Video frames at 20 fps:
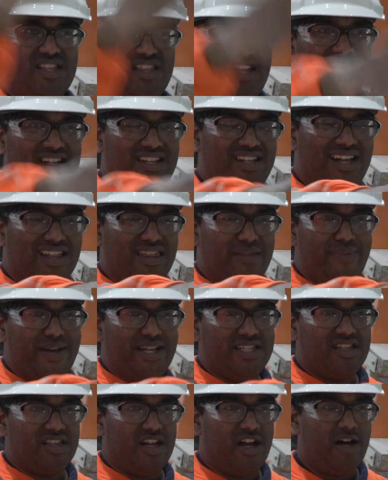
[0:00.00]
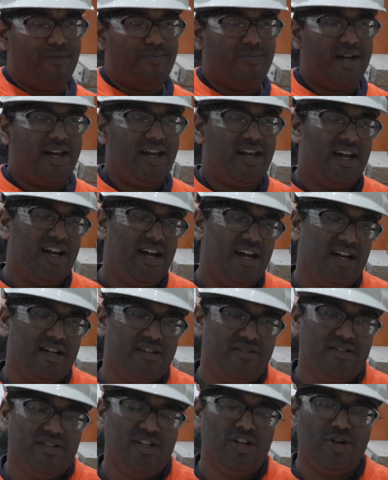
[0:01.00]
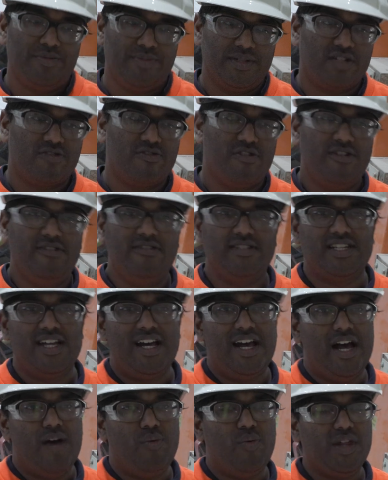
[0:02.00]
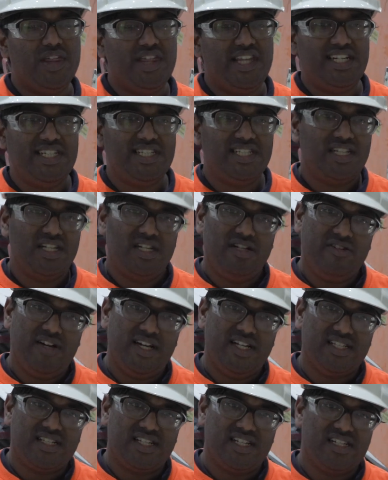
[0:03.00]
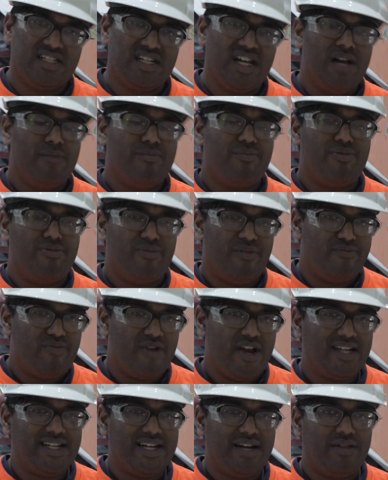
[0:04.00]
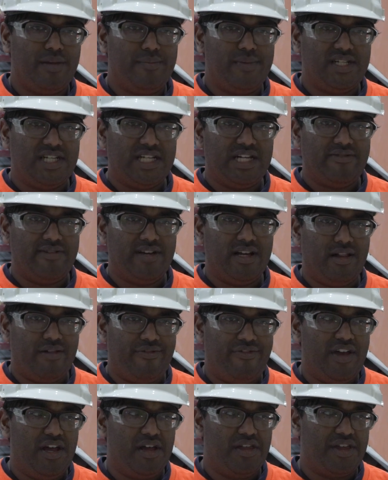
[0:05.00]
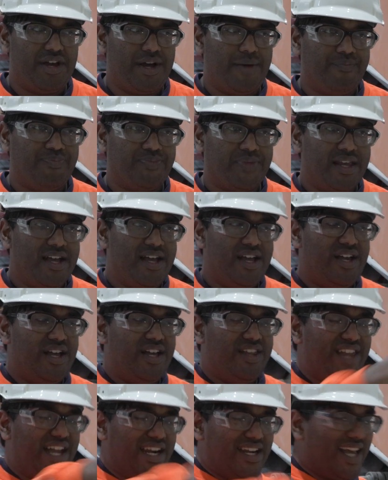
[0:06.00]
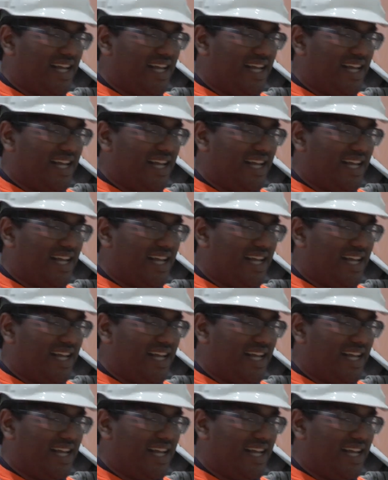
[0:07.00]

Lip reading: and at the base of the hopper are knobber screws. And what these do is this break down the material further. It then